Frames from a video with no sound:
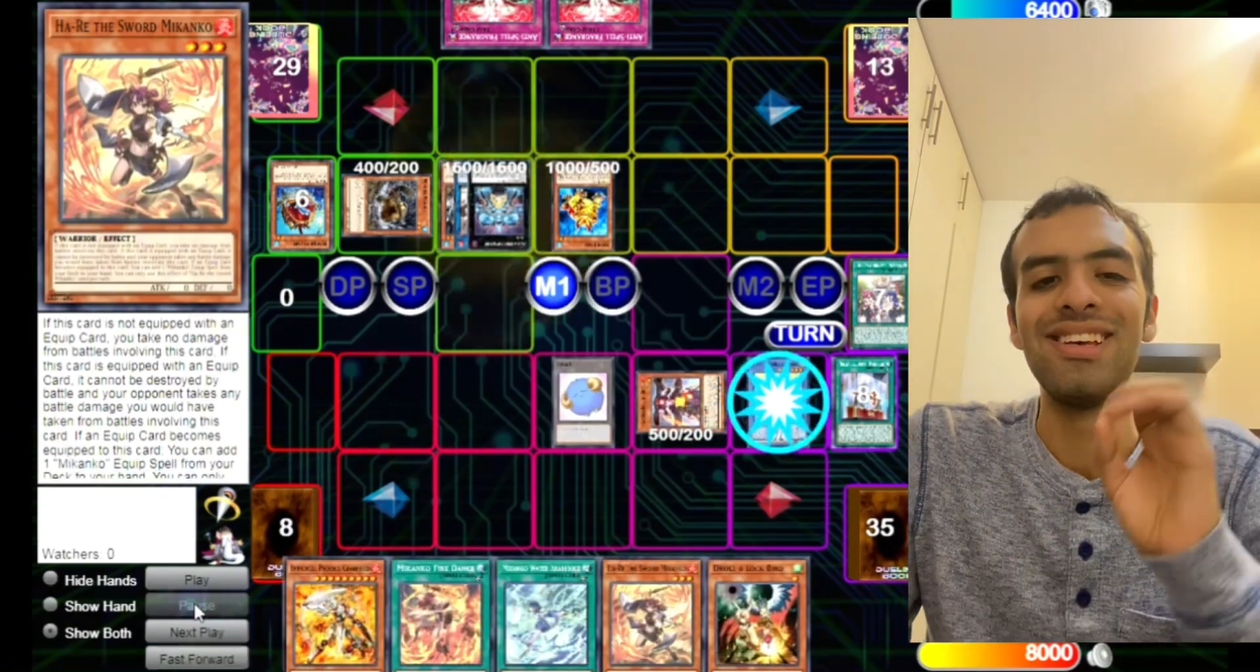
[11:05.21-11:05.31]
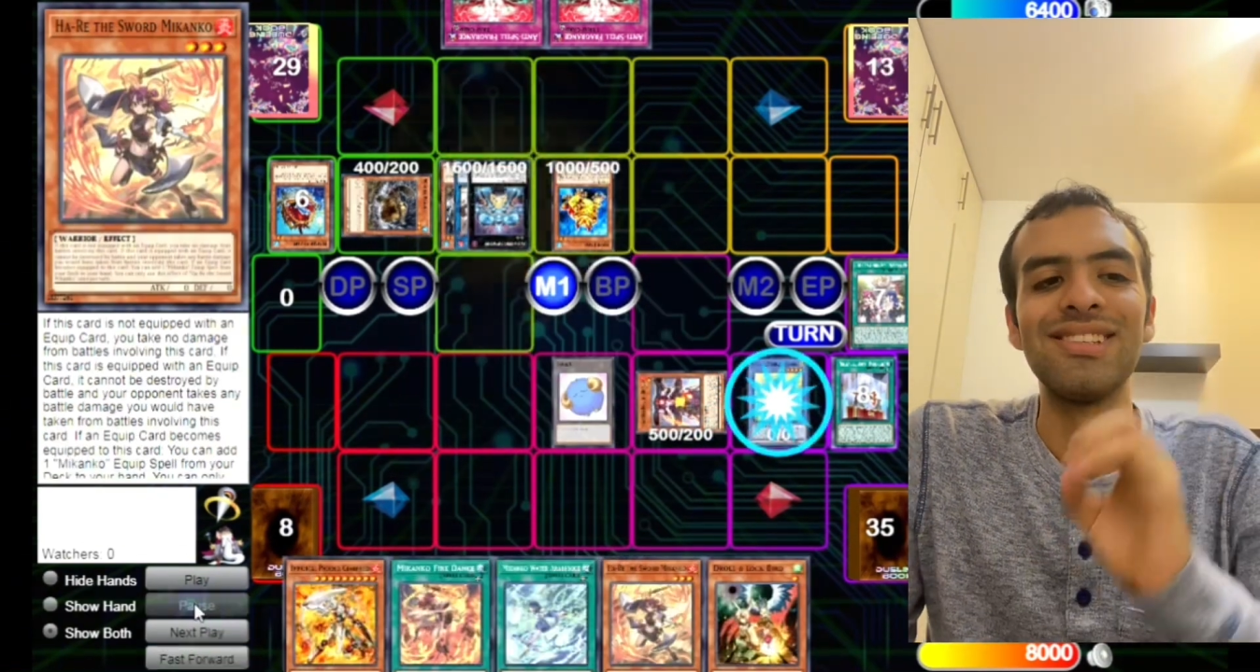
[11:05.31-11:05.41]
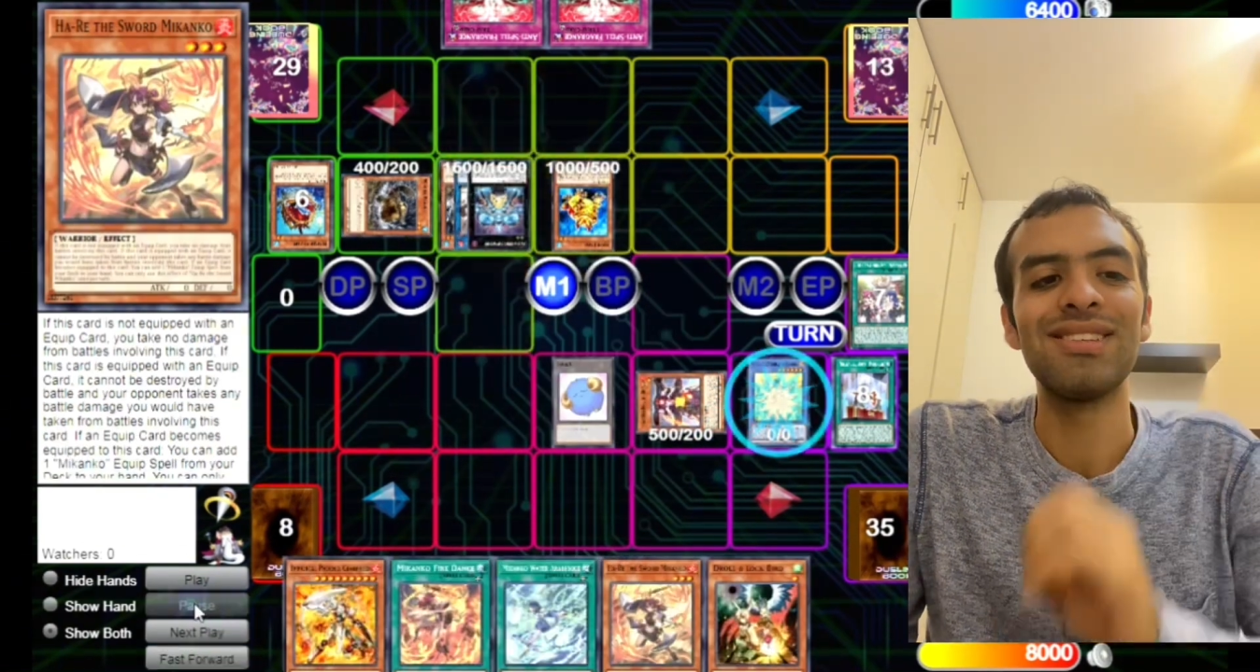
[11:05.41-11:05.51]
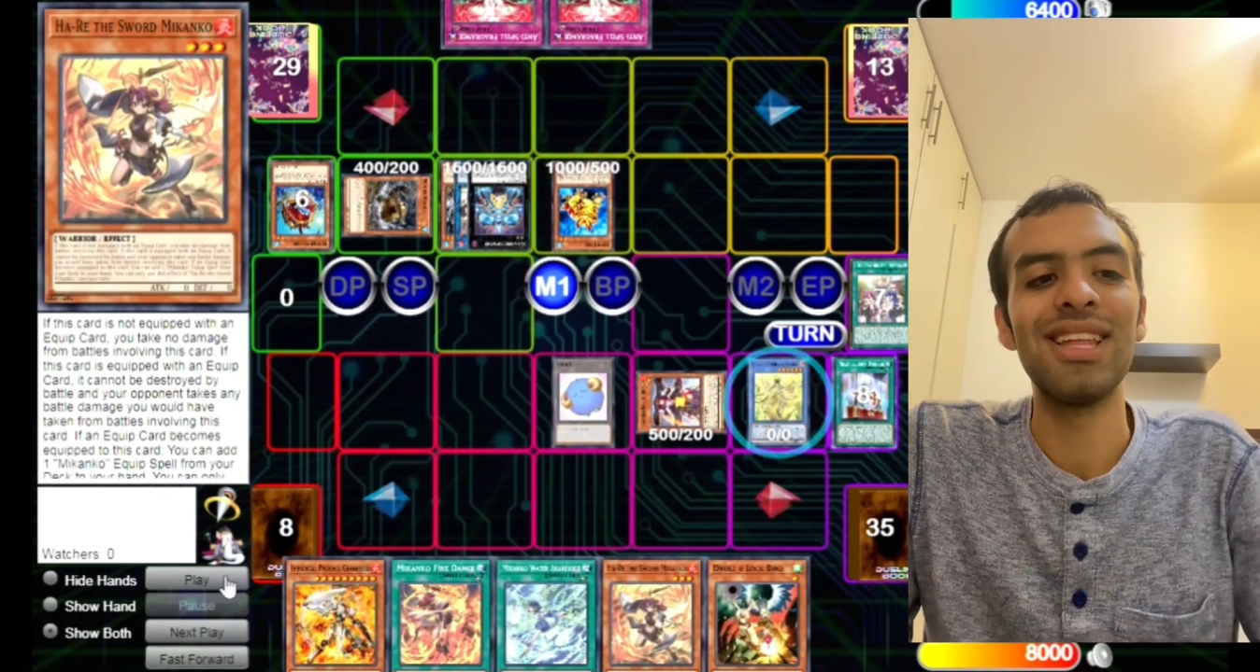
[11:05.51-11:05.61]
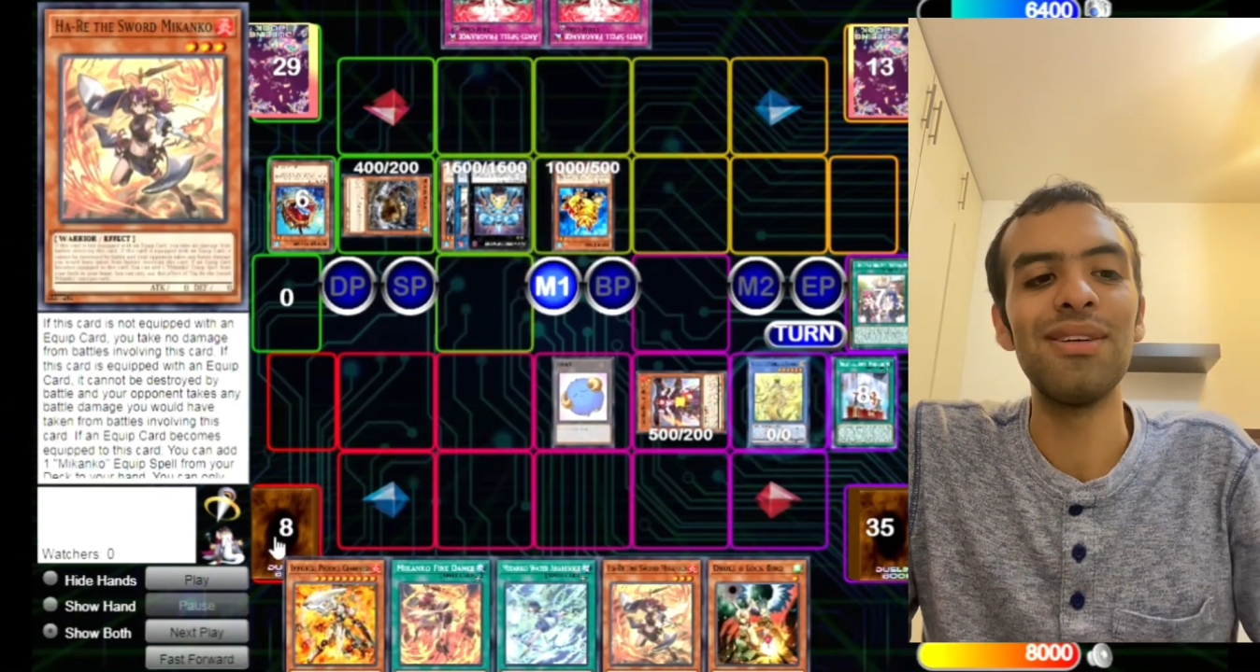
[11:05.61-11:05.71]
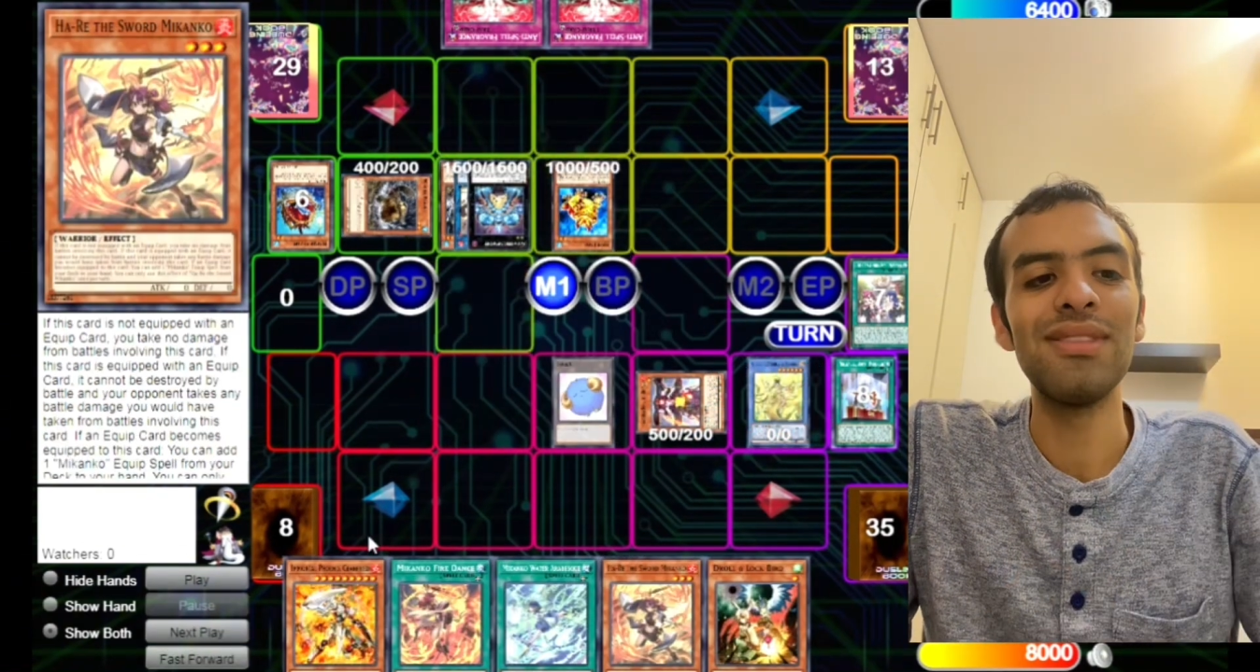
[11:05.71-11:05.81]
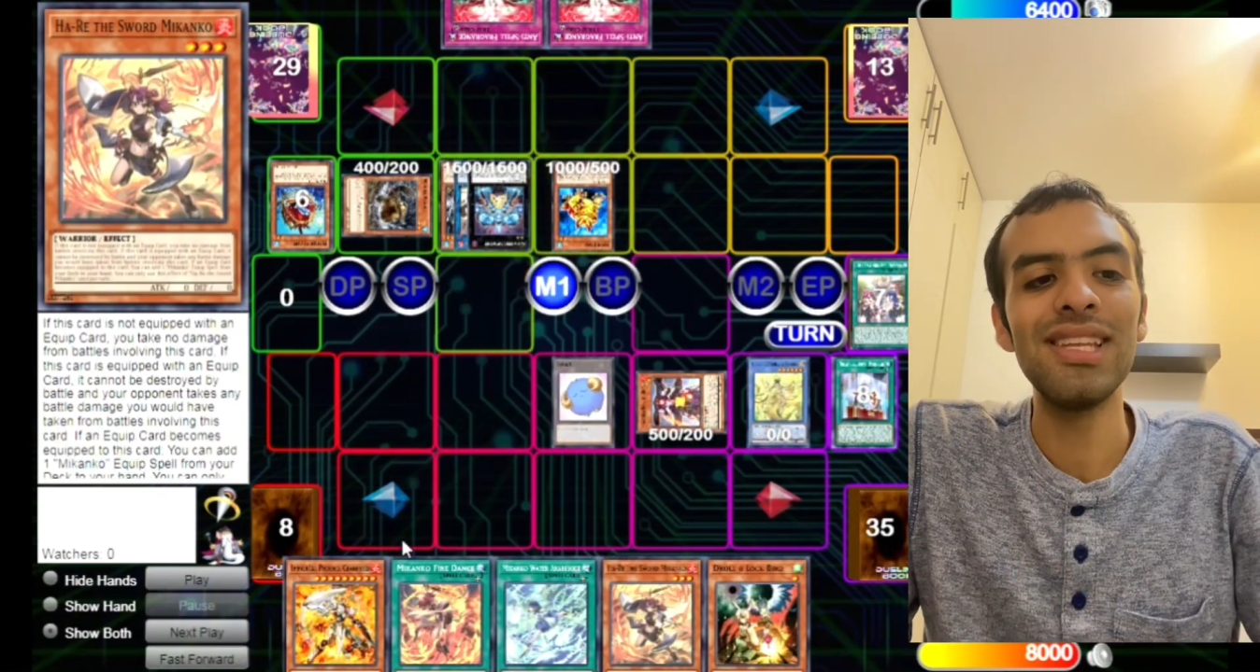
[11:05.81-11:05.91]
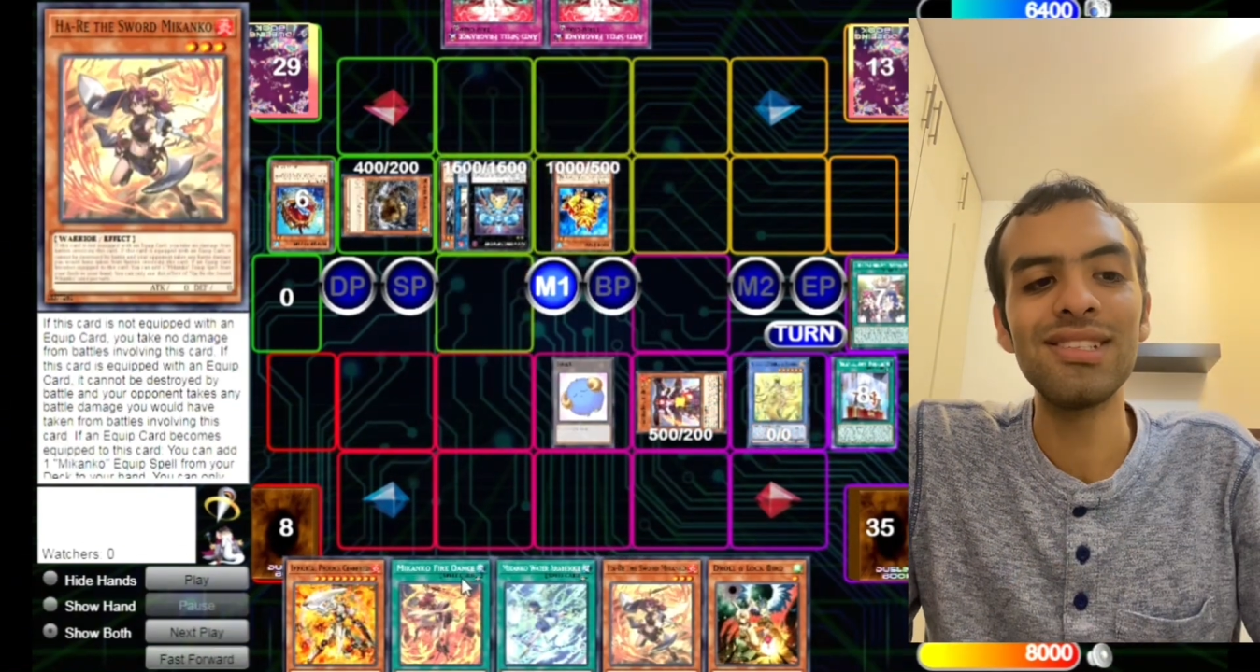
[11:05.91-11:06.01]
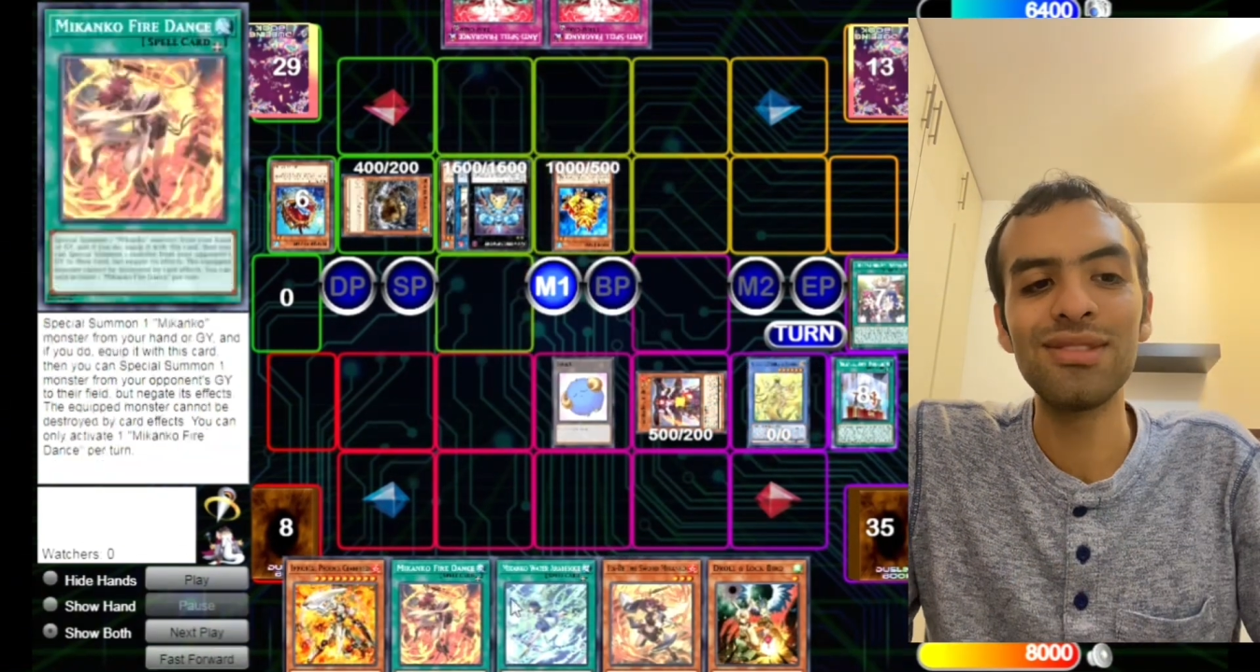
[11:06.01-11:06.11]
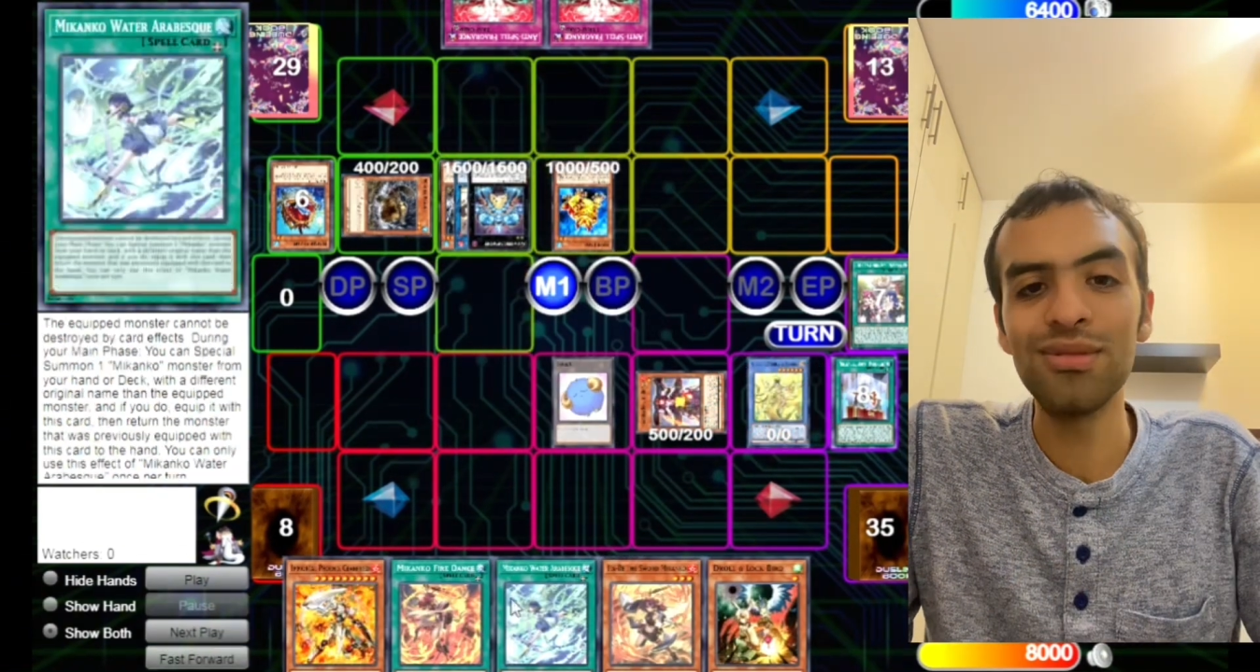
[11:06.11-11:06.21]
So now these